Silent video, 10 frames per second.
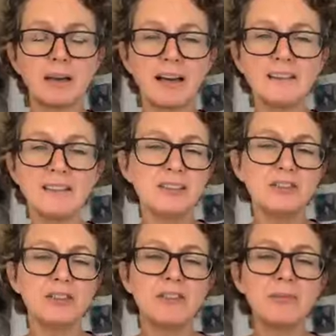
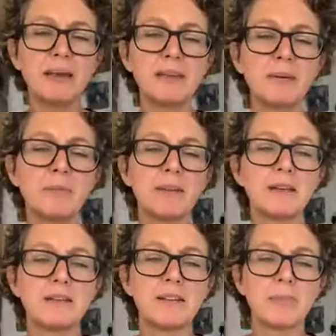didn't just make them
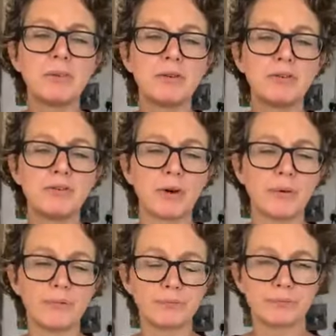because they're beautiful.